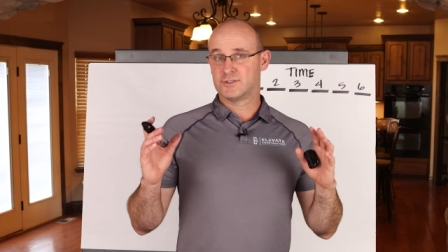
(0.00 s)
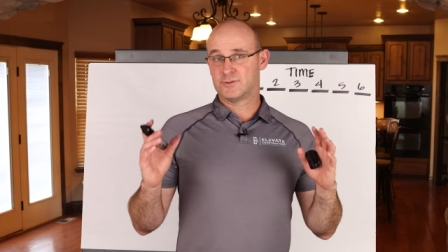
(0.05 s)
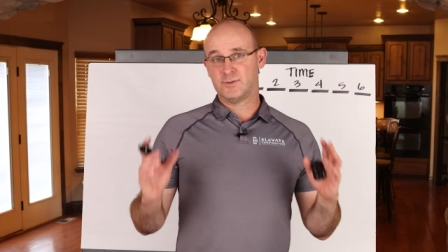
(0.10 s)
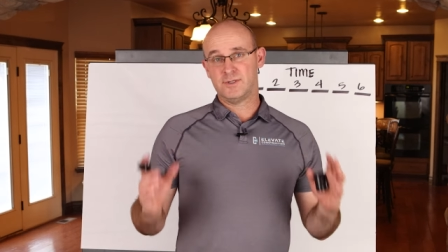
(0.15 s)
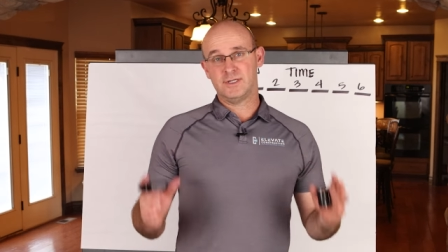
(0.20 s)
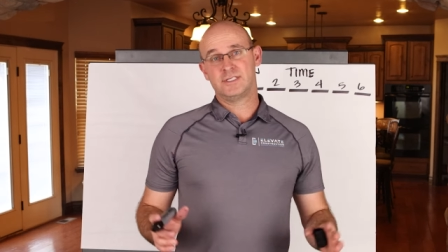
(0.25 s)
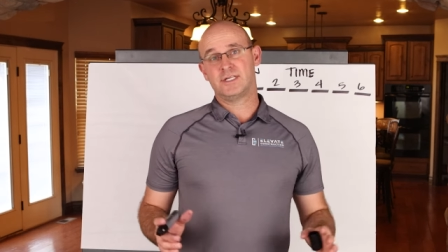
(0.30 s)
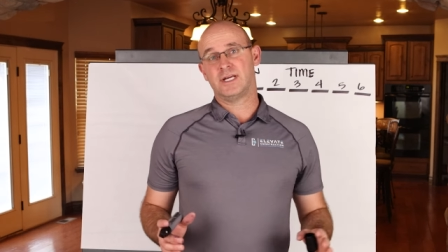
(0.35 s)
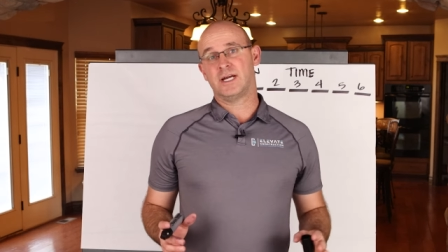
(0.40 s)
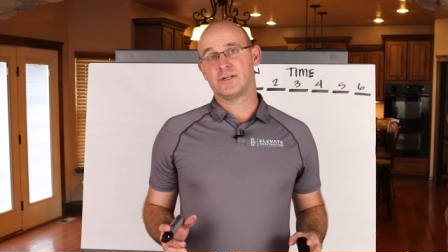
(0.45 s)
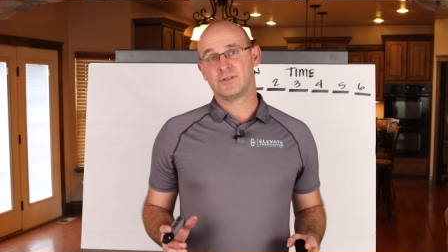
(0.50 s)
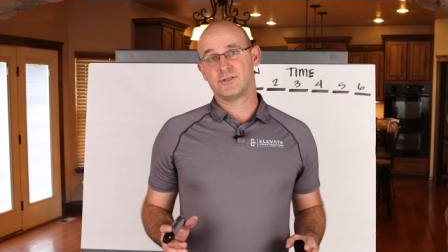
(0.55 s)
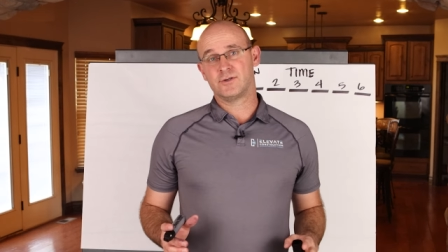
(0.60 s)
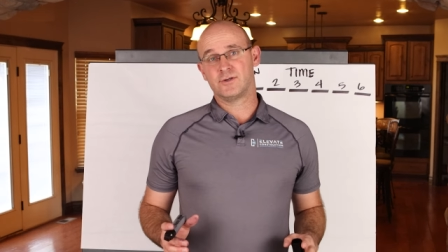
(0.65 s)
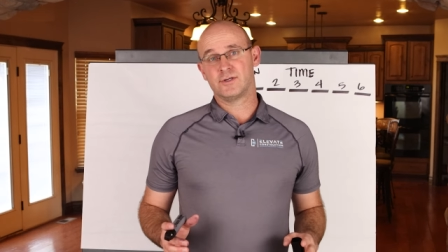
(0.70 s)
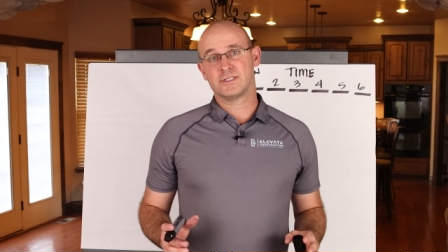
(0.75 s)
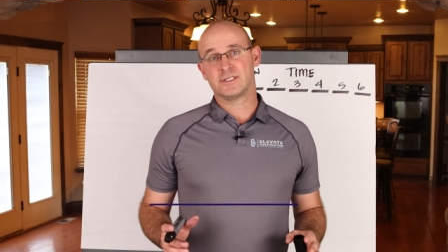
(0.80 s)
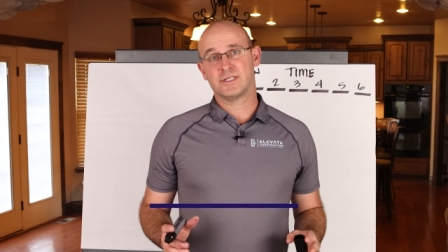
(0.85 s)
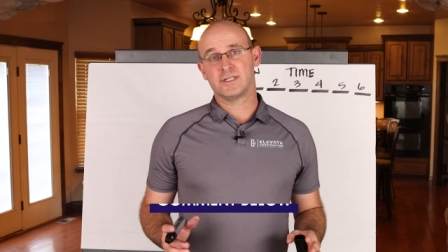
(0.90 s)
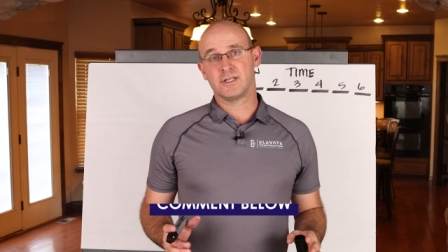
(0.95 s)
just reach out
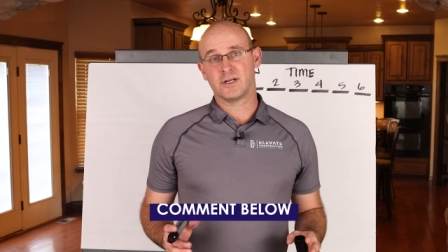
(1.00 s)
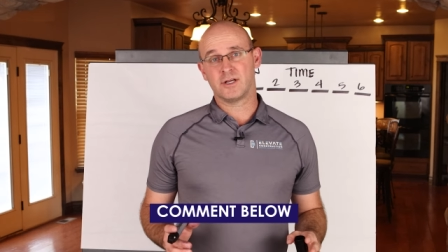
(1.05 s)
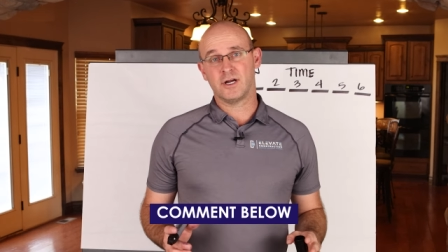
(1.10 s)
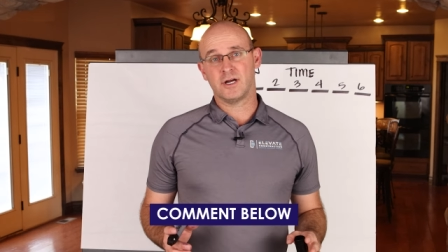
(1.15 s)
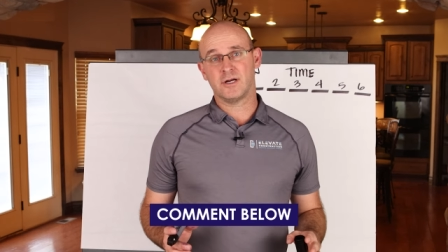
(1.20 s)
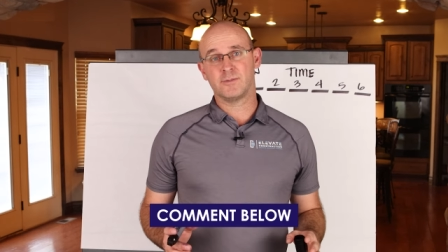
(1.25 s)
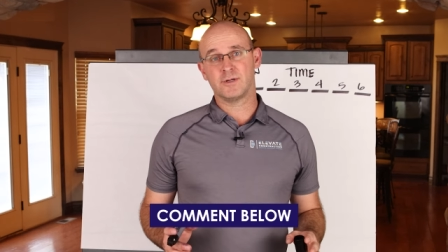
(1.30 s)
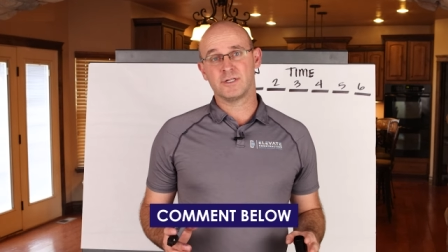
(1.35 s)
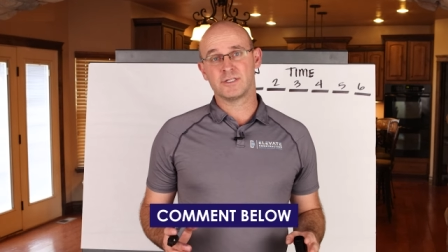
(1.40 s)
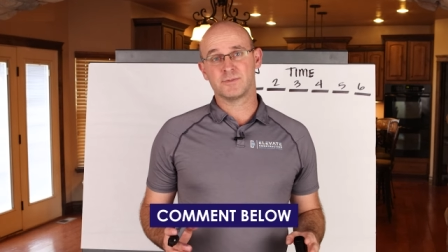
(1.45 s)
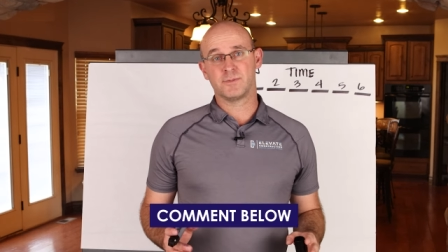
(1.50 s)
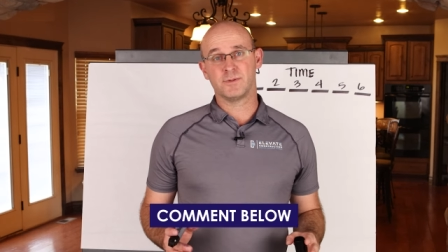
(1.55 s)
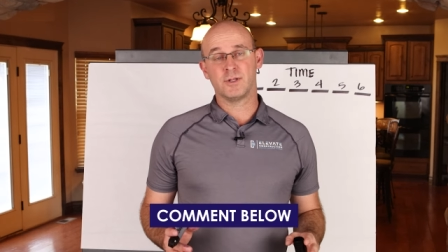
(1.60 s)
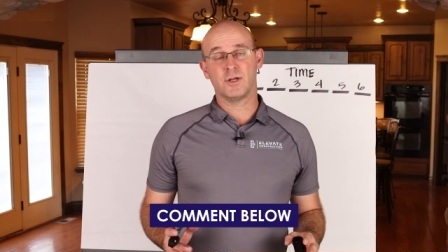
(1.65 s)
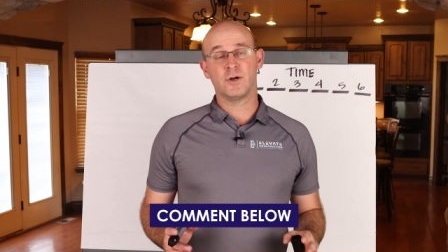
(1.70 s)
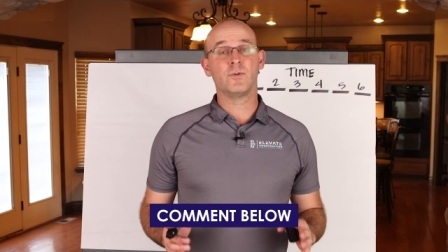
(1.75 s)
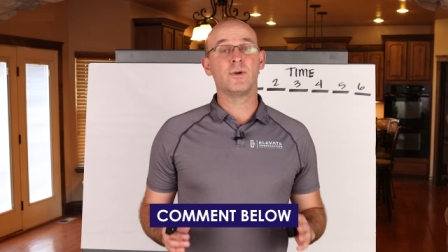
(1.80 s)
to us in the comments below.